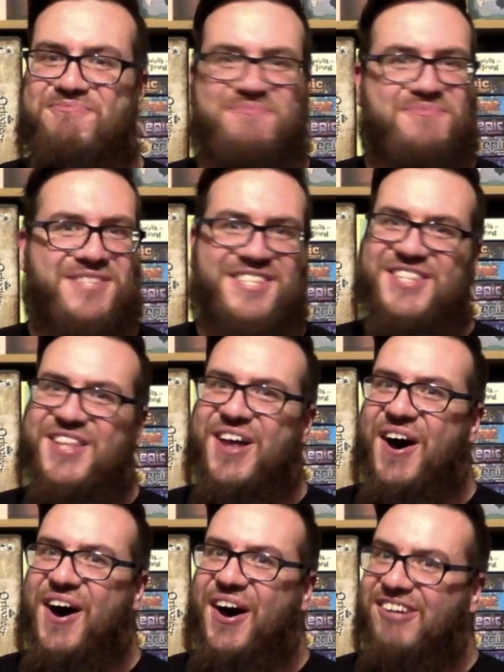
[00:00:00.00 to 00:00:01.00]
It's
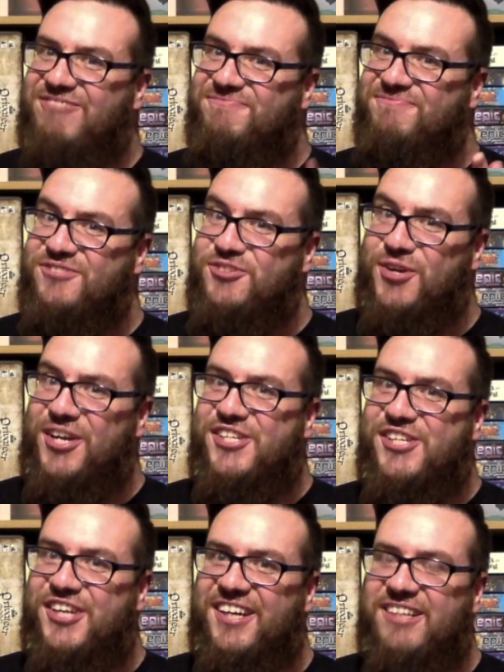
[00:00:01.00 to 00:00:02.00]
not.
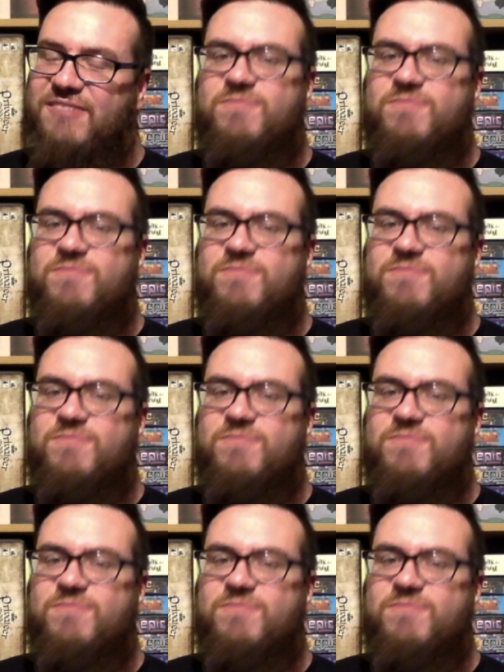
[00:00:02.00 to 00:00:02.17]
Tricked you.